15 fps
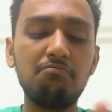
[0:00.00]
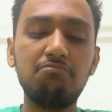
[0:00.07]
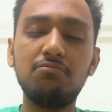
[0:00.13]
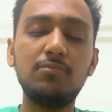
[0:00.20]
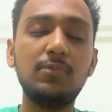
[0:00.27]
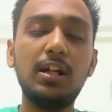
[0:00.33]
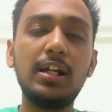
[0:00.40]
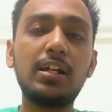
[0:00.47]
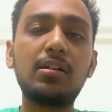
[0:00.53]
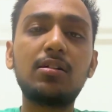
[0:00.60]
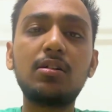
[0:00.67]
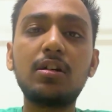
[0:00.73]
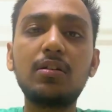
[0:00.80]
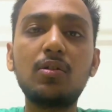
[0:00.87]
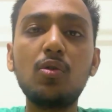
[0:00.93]
like,
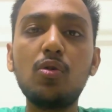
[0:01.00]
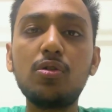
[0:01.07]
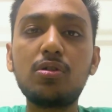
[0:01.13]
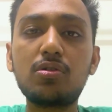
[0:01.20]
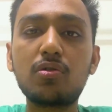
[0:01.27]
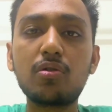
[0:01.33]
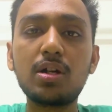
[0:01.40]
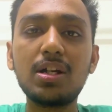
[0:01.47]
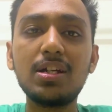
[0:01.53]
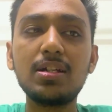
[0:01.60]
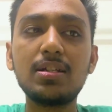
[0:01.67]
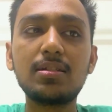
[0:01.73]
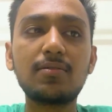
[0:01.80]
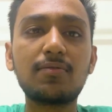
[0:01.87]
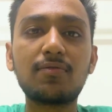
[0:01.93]
good
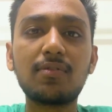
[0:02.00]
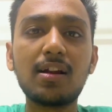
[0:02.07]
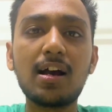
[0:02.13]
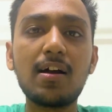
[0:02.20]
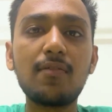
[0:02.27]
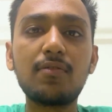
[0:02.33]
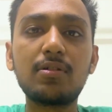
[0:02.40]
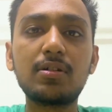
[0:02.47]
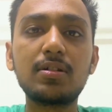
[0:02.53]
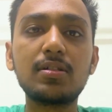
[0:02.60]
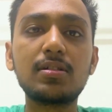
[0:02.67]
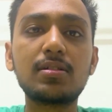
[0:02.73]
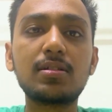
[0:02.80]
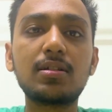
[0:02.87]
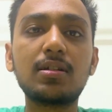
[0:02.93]
trees,
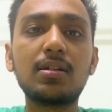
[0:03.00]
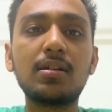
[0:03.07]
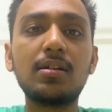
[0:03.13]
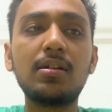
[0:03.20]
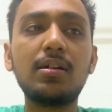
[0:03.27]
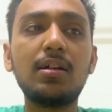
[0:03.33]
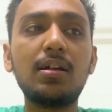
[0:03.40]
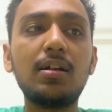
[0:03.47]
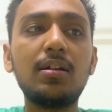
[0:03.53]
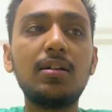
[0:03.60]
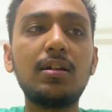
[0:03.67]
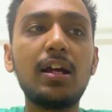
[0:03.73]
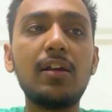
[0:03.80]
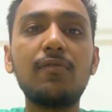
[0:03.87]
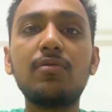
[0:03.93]
flowers,
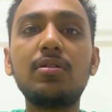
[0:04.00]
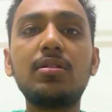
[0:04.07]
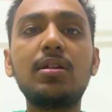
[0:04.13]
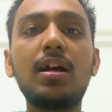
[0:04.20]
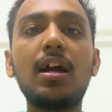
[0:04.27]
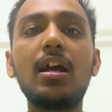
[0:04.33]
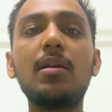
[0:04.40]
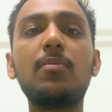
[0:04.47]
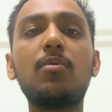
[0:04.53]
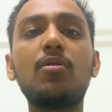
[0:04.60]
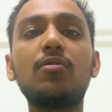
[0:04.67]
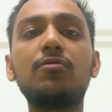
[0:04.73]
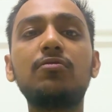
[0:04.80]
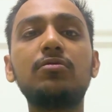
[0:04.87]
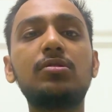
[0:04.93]
and with the help
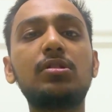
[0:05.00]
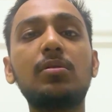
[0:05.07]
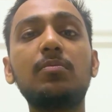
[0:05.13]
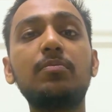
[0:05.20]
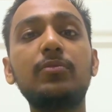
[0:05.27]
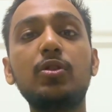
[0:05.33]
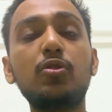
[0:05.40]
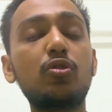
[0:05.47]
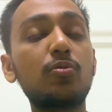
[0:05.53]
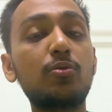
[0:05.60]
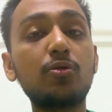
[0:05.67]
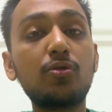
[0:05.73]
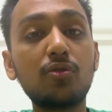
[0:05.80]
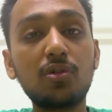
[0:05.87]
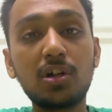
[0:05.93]
of some YouTube
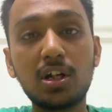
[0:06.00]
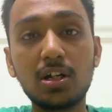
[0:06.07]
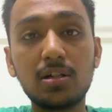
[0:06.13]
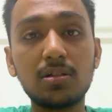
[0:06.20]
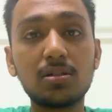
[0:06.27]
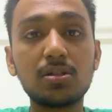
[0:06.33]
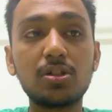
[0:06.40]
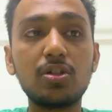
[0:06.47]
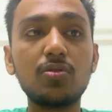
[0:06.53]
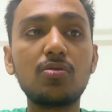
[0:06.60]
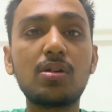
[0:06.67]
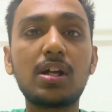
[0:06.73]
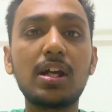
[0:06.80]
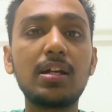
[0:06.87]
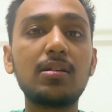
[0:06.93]
tutorials, you
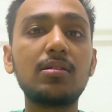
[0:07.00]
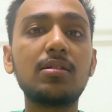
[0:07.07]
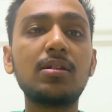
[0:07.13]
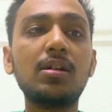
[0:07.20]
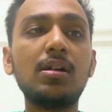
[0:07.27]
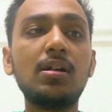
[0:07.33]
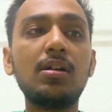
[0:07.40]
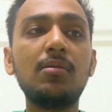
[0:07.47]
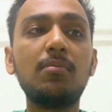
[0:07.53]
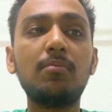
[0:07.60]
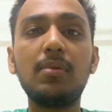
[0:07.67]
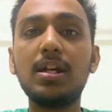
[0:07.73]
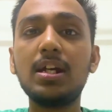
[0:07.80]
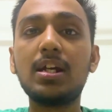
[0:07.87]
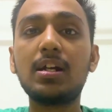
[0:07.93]
can
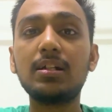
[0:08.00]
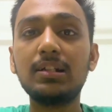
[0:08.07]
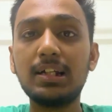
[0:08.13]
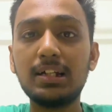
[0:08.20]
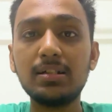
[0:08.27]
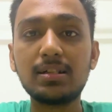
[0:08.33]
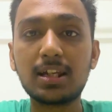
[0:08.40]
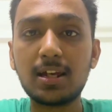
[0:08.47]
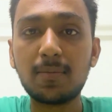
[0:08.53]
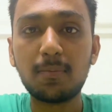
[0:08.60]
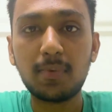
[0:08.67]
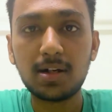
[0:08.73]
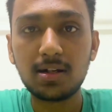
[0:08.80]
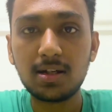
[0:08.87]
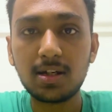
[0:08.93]
make a landscape
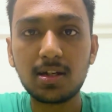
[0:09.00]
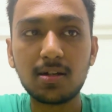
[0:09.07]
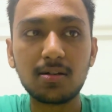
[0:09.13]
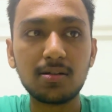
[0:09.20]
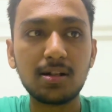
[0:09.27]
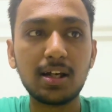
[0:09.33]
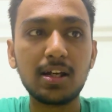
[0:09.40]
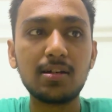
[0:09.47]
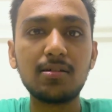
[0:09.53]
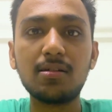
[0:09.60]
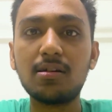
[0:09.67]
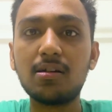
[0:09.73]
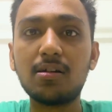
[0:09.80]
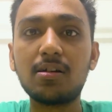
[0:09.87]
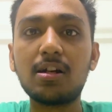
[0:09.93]
material and
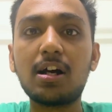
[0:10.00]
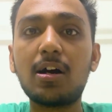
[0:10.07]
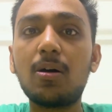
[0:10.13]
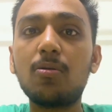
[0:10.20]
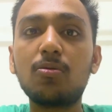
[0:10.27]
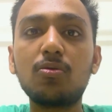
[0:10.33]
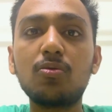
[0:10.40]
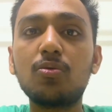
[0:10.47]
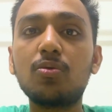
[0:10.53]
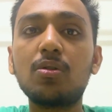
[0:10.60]
learn how to